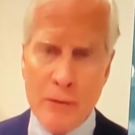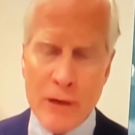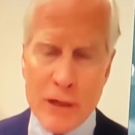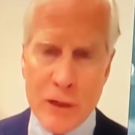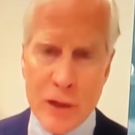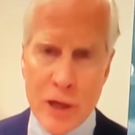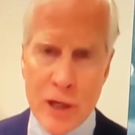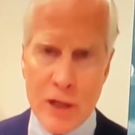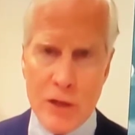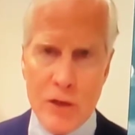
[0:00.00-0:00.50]

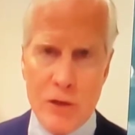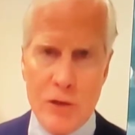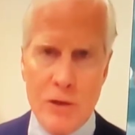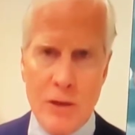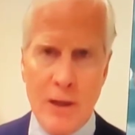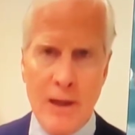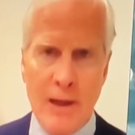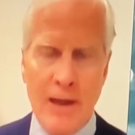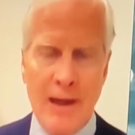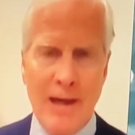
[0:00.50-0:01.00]
resist.
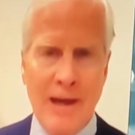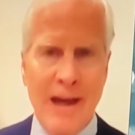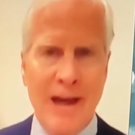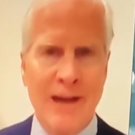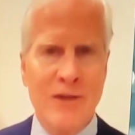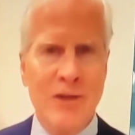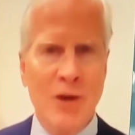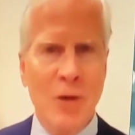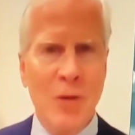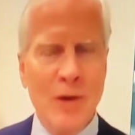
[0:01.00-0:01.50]

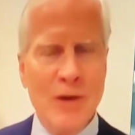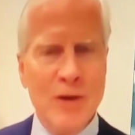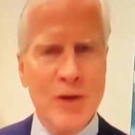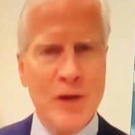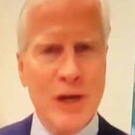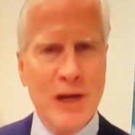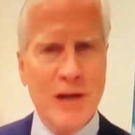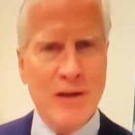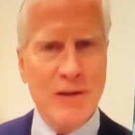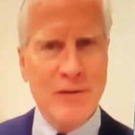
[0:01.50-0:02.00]
And so what
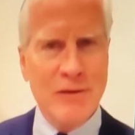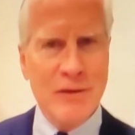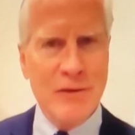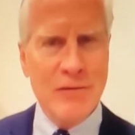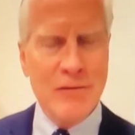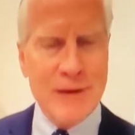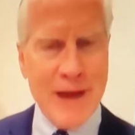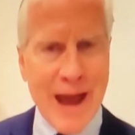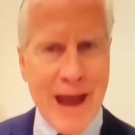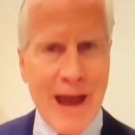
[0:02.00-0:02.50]
you need to
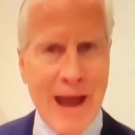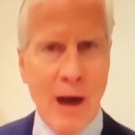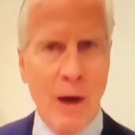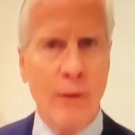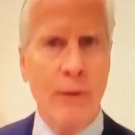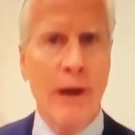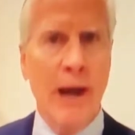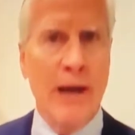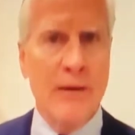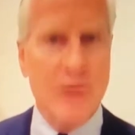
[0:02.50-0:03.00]
do now
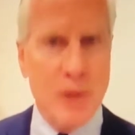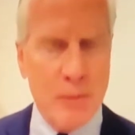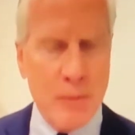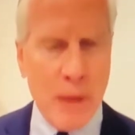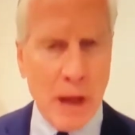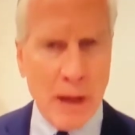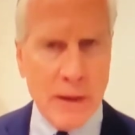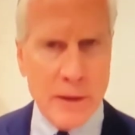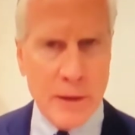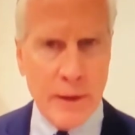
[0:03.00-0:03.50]
as a
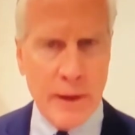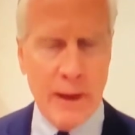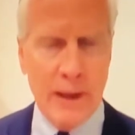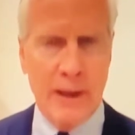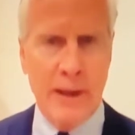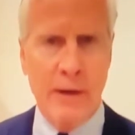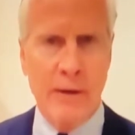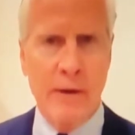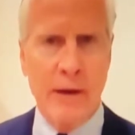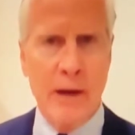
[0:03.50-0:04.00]
military
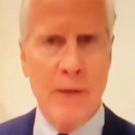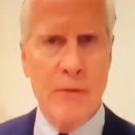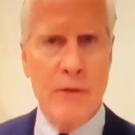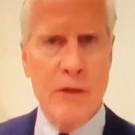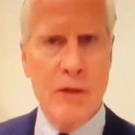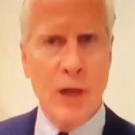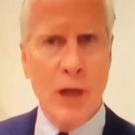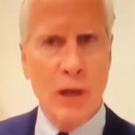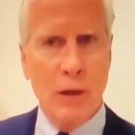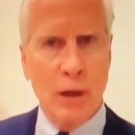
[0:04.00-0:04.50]
leader, I
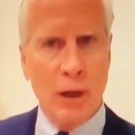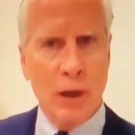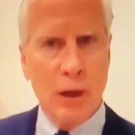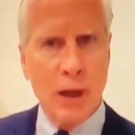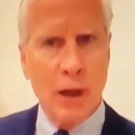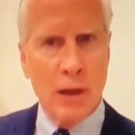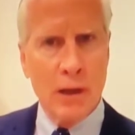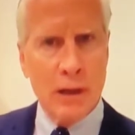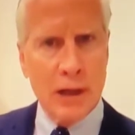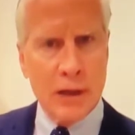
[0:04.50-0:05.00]
would say, look,
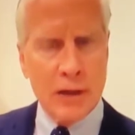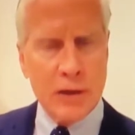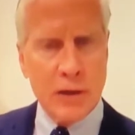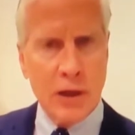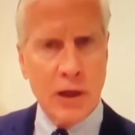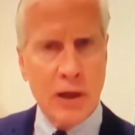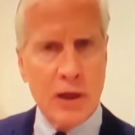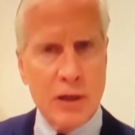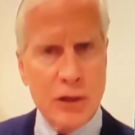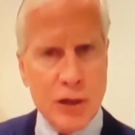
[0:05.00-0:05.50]
let's
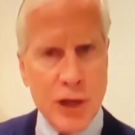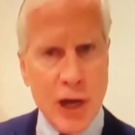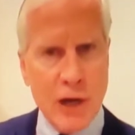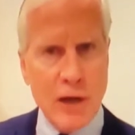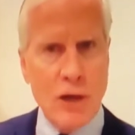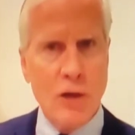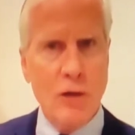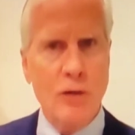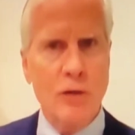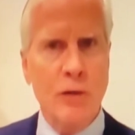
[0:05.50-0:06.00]

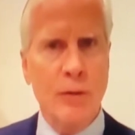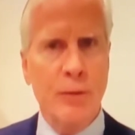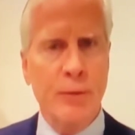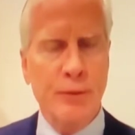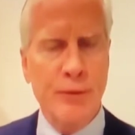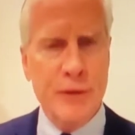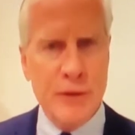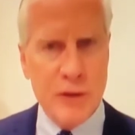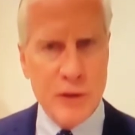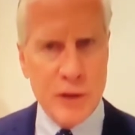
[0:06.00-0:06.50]
continue to
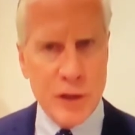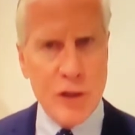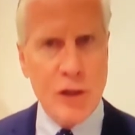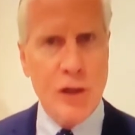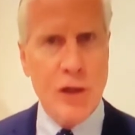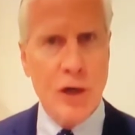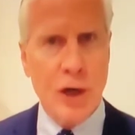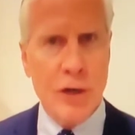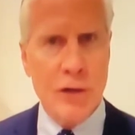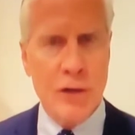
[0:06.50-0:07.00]

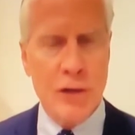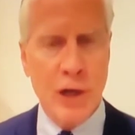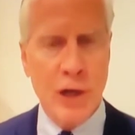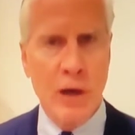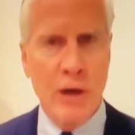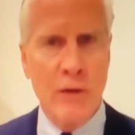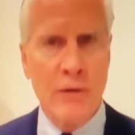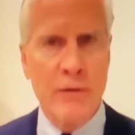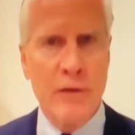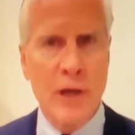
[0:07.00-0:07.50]
position
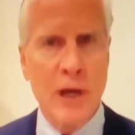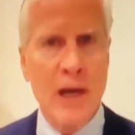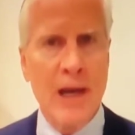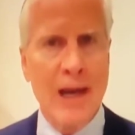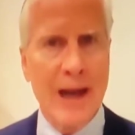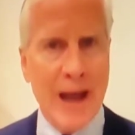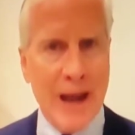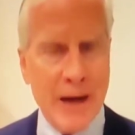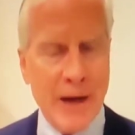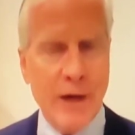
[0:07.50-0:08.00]
ourselves
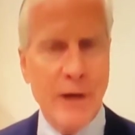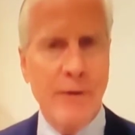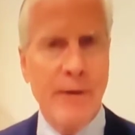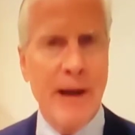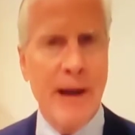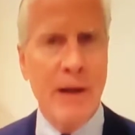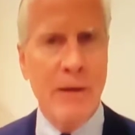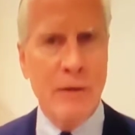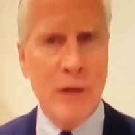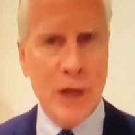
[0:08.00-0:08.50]
in and
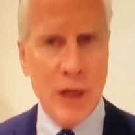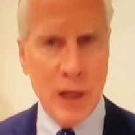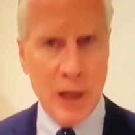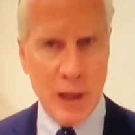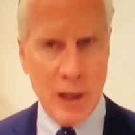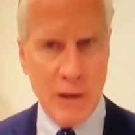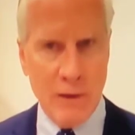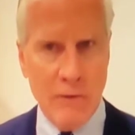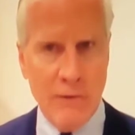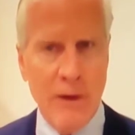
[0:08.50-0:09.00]
around
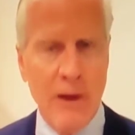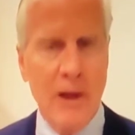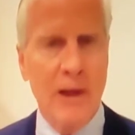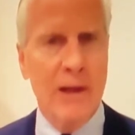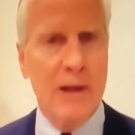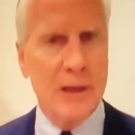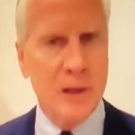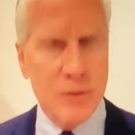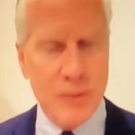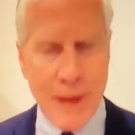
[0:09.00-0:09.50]
Kyiv.
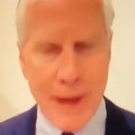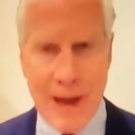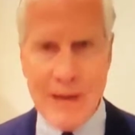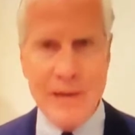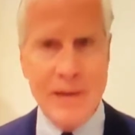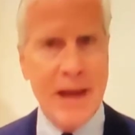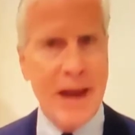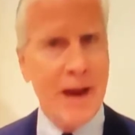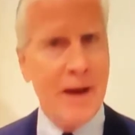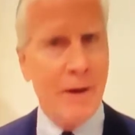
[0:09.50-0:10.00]
Let's
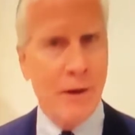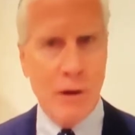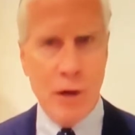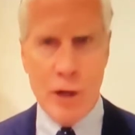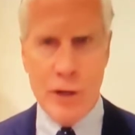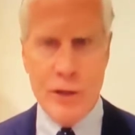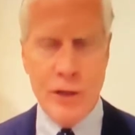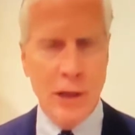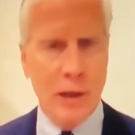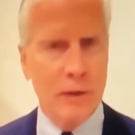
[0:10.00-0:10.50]
maintain our
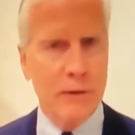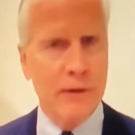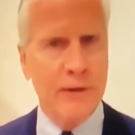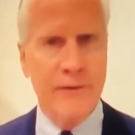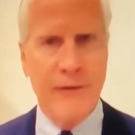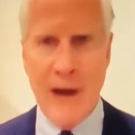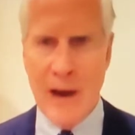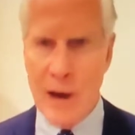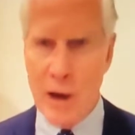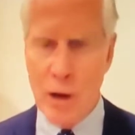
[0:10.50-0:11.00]
artillery
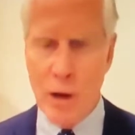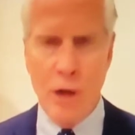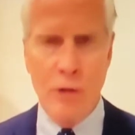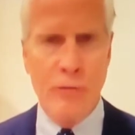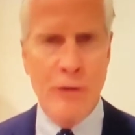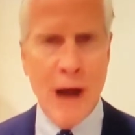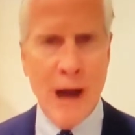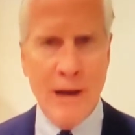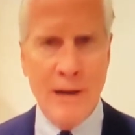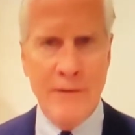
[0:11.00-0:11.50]
fire, our
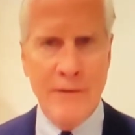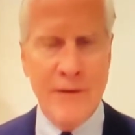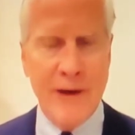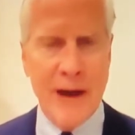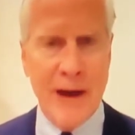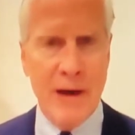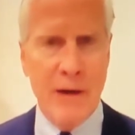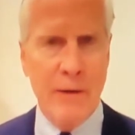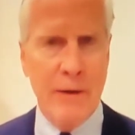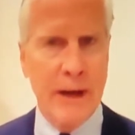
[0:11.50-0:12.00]
rocket
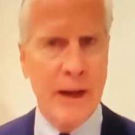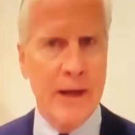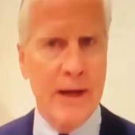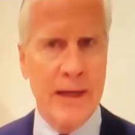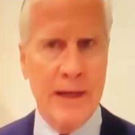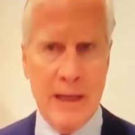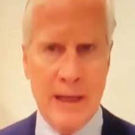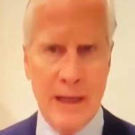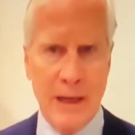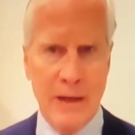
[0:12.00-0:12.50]
fire in
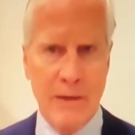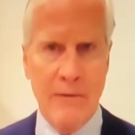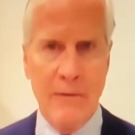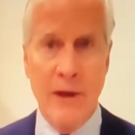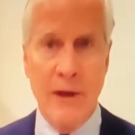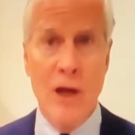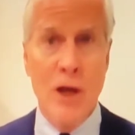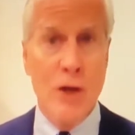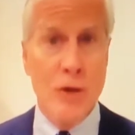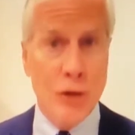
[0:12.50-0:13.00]
at Kyiv.